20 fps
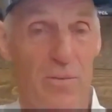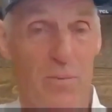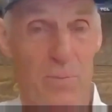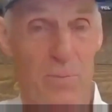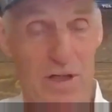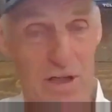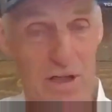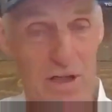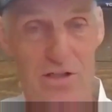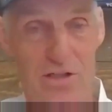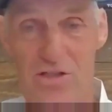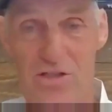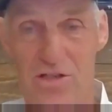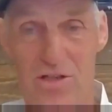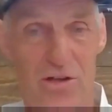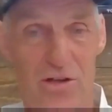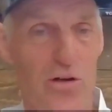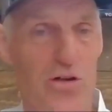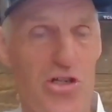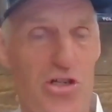
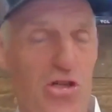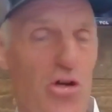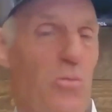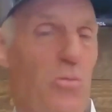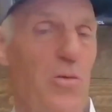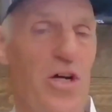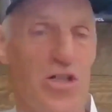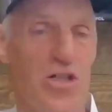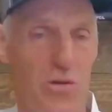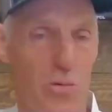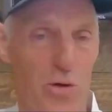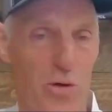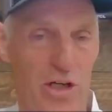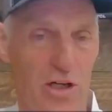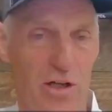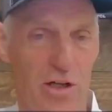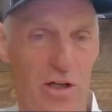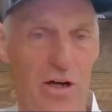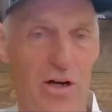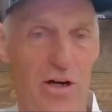because there's so much that we
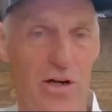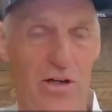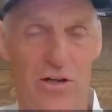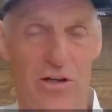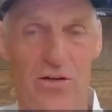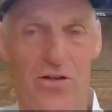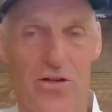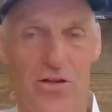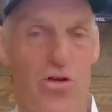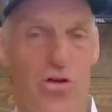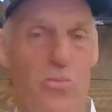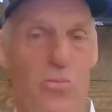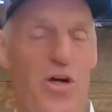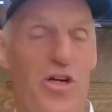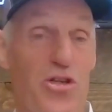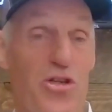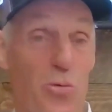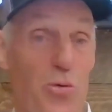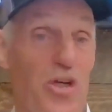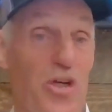can learn and there's so
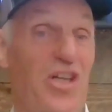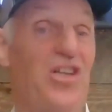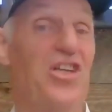much that we